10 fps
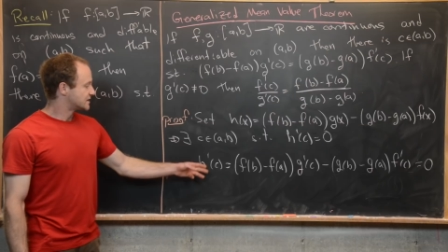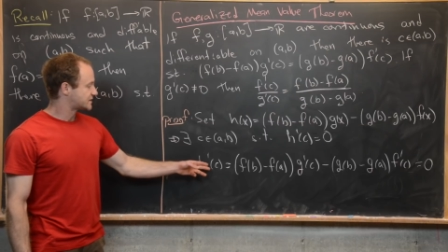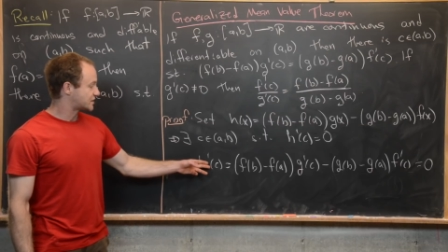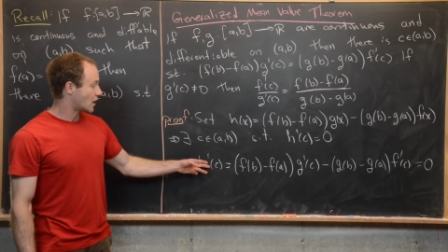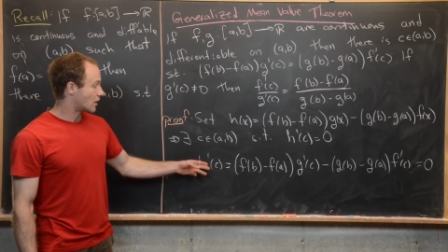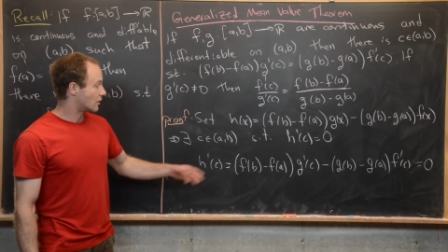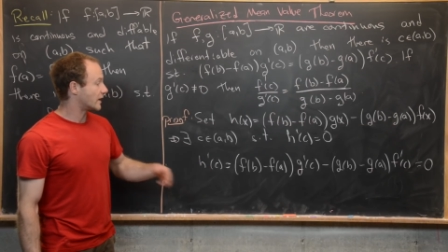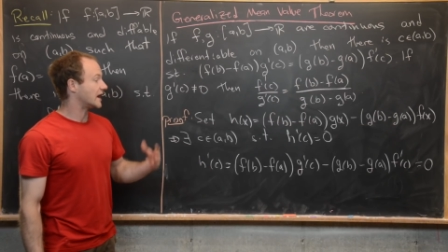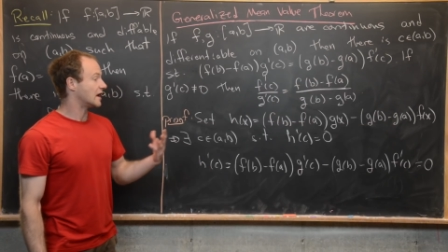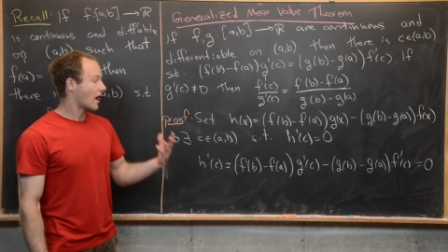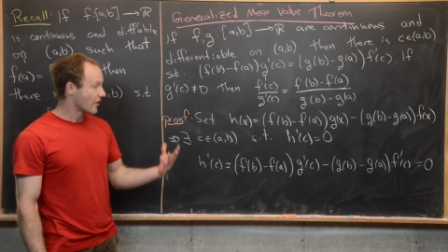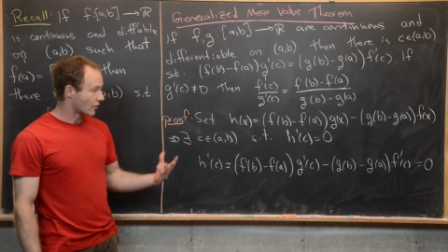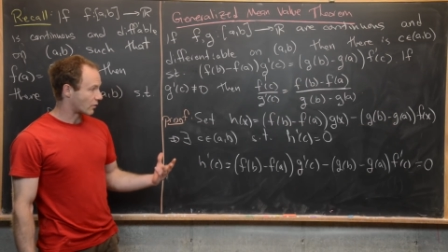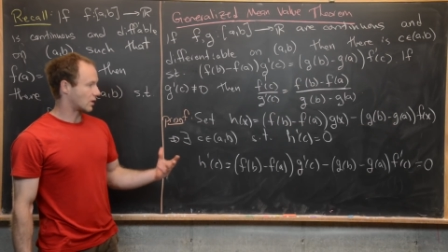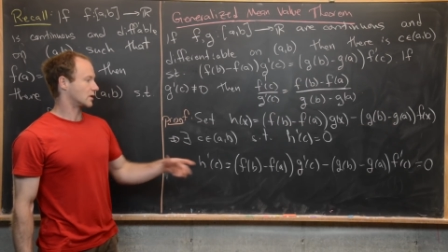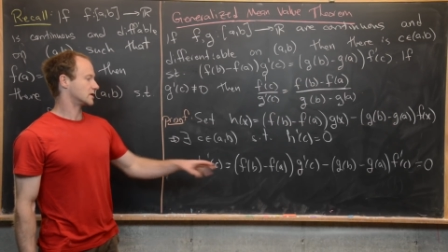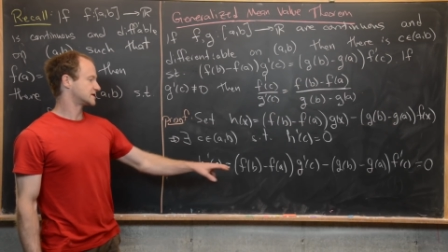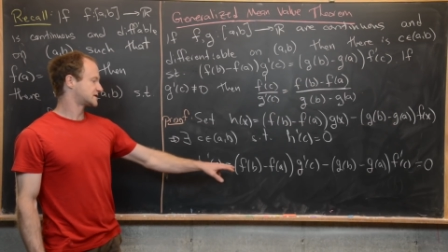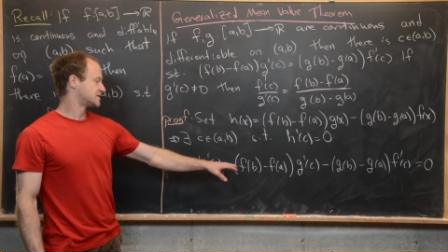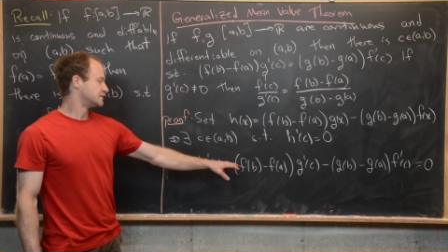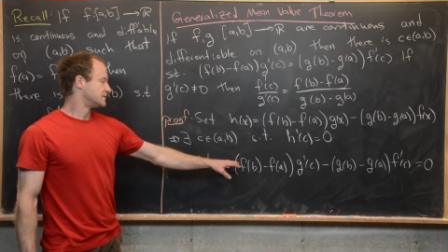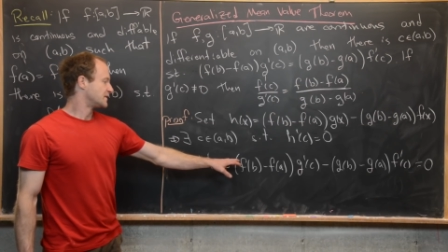So in other words,